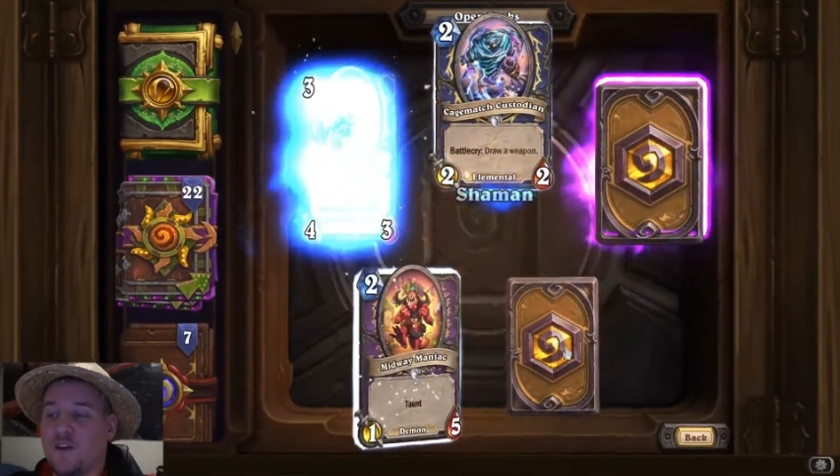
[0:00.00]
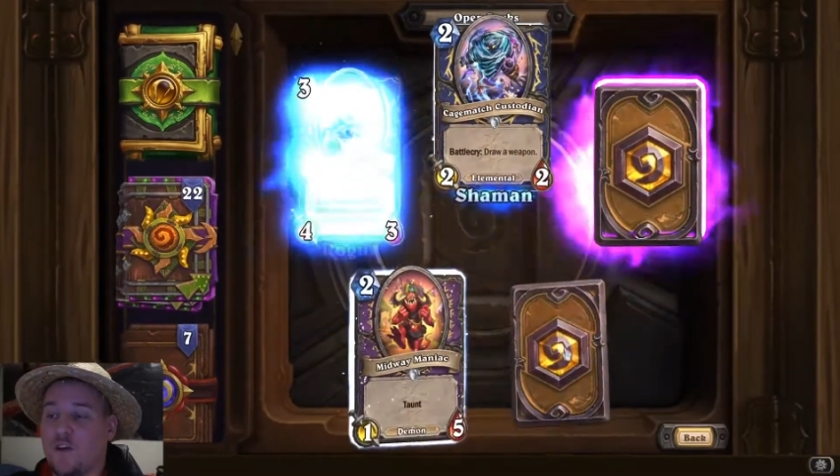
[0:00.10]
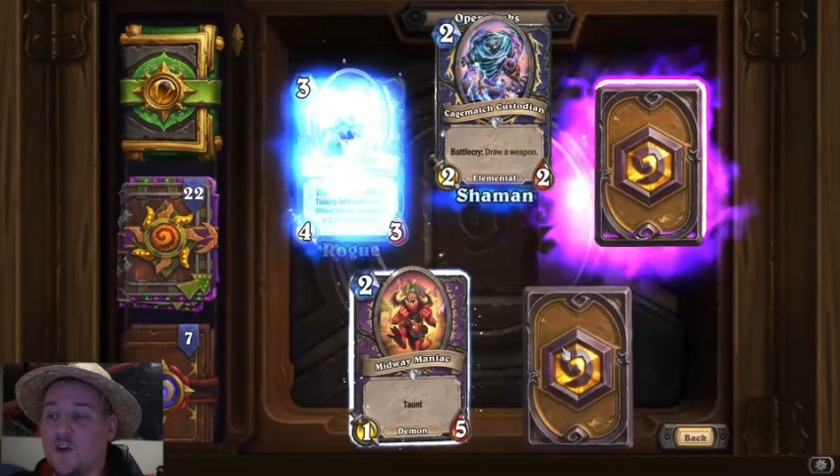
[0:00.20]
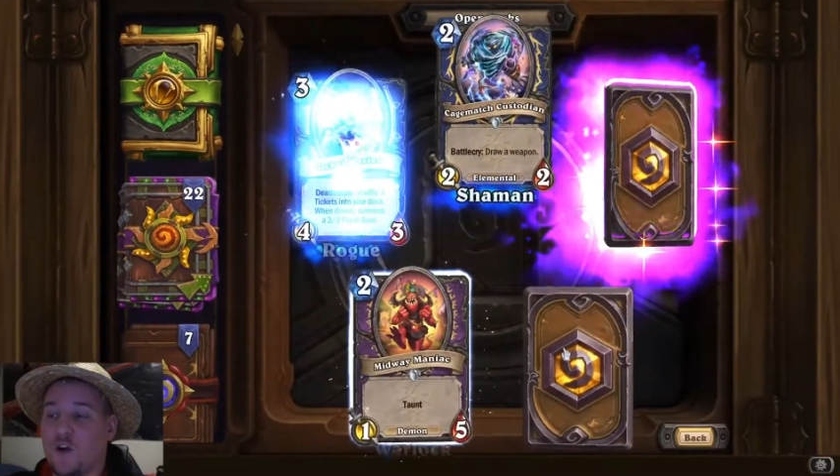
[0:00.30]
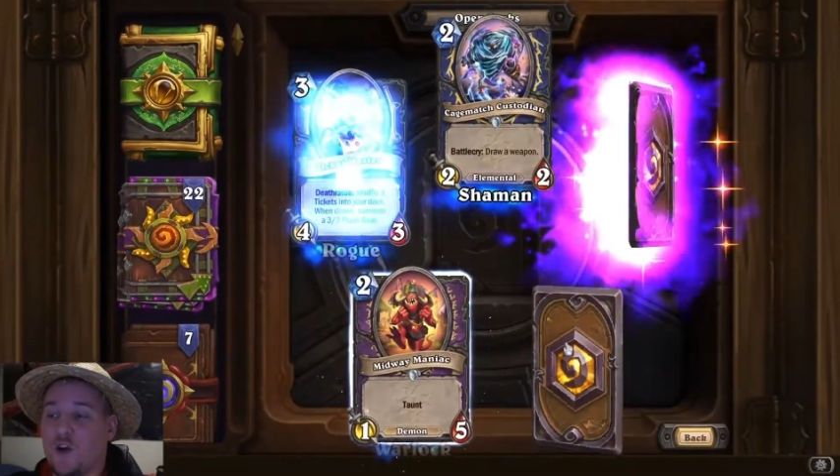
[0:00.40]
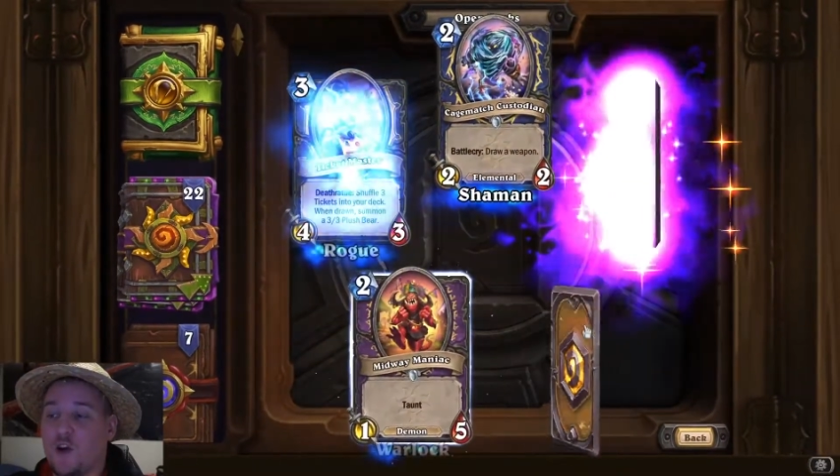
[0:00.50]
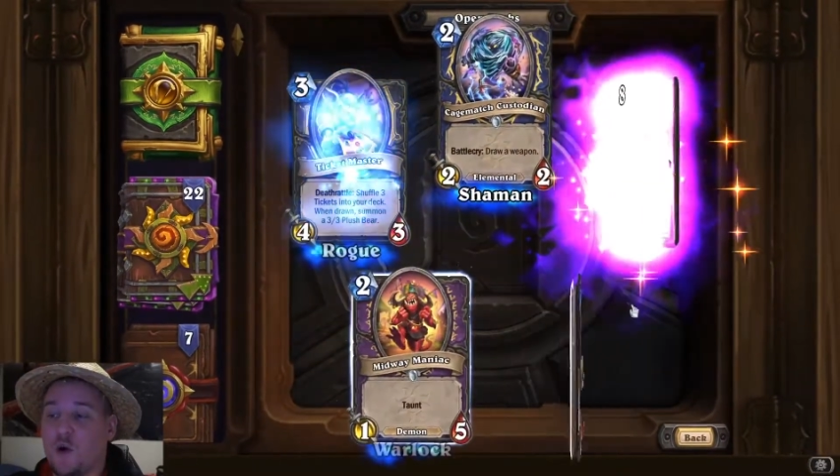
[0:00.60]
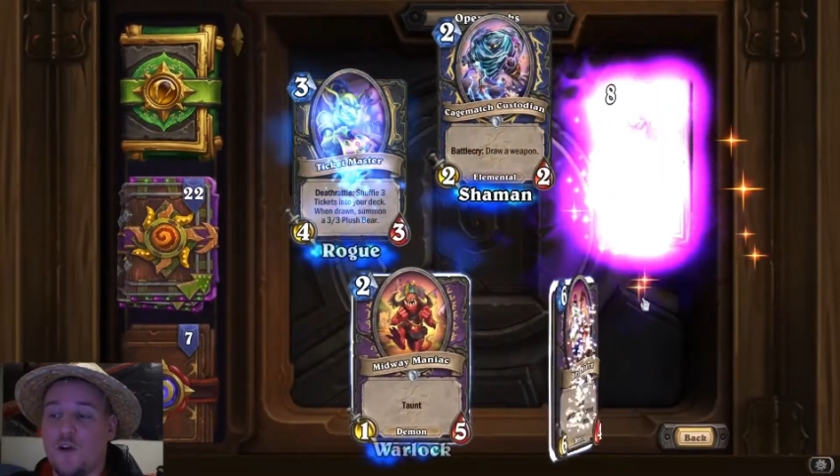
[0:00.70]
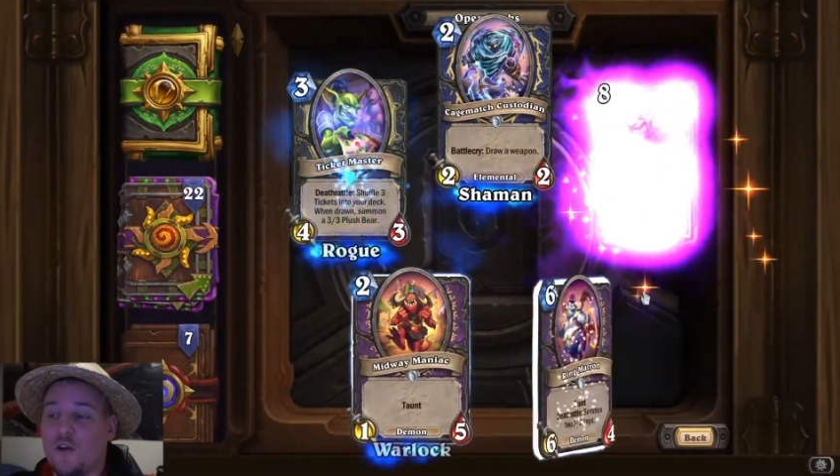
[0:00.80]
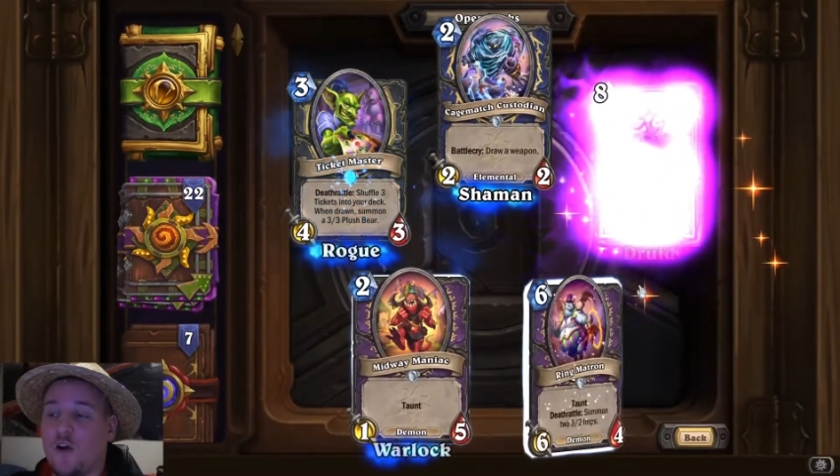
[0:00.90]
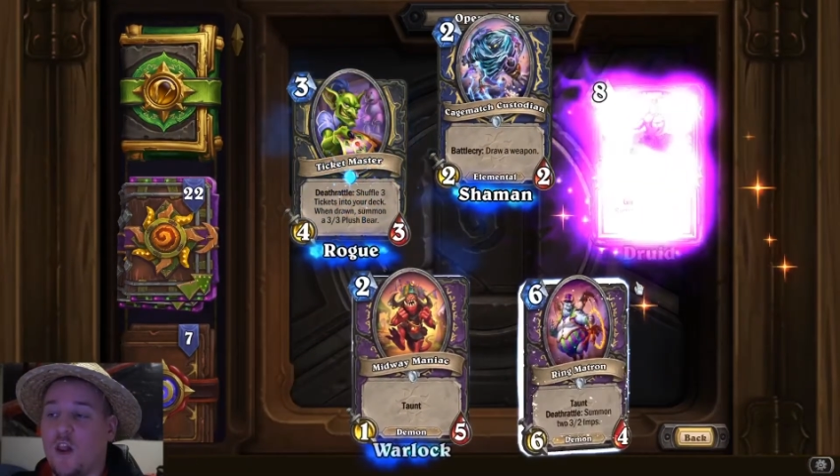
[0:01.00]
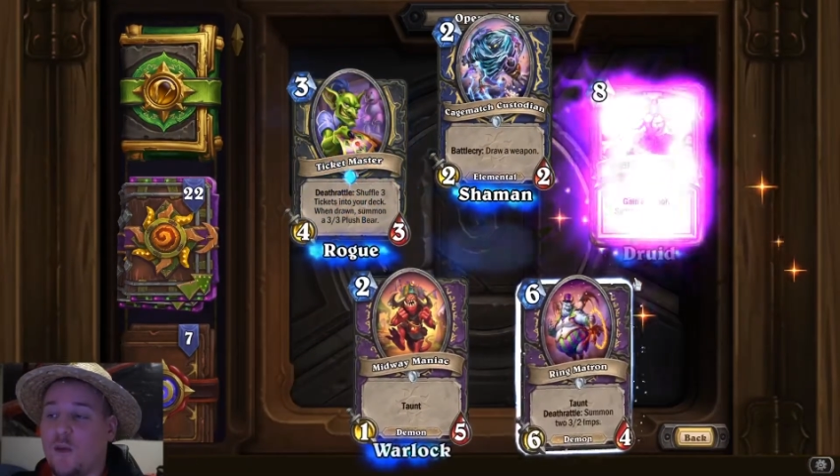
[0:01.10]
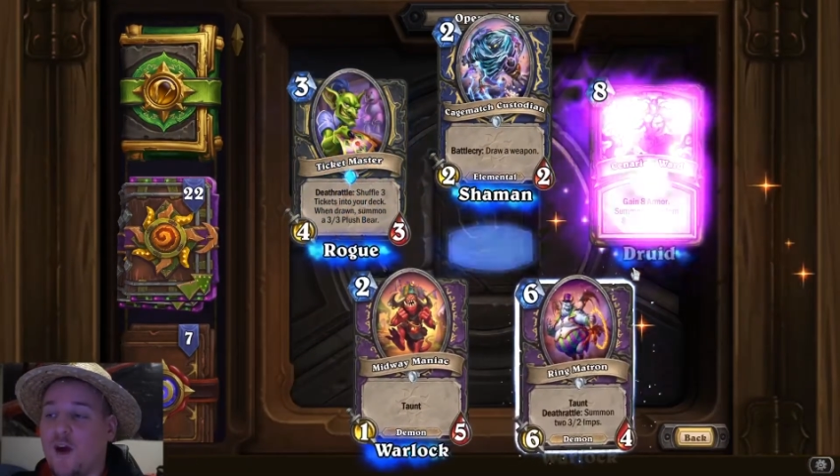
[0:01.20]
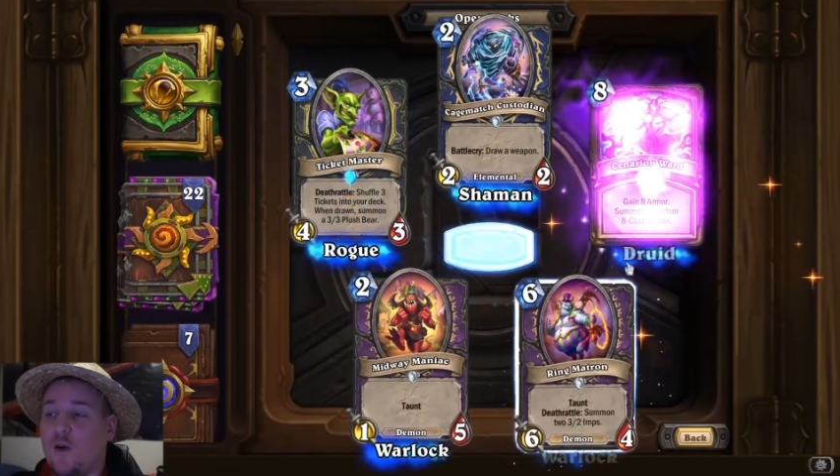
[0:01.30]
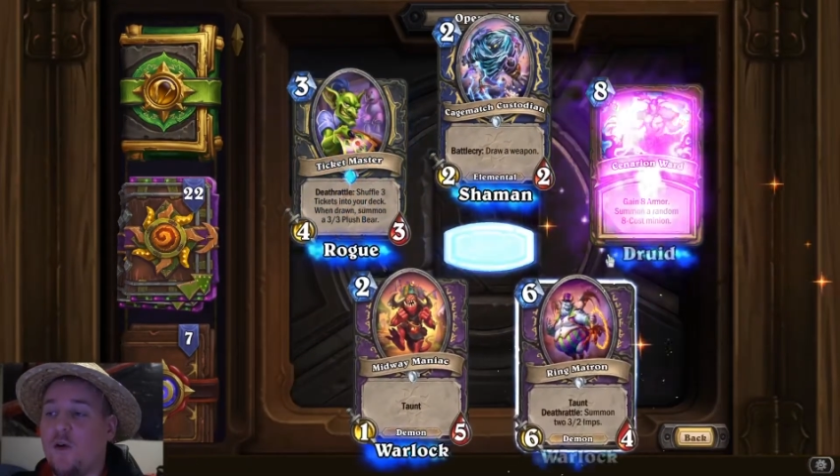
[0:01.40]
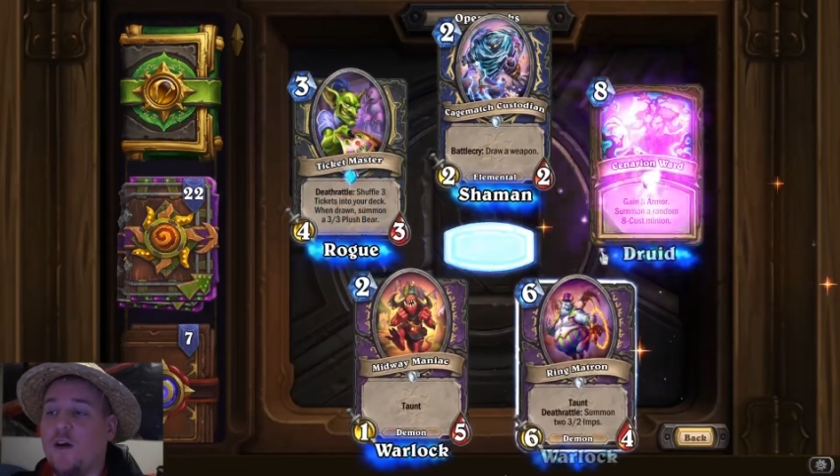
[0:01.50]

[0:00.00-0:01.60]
you're going to go out and call them out,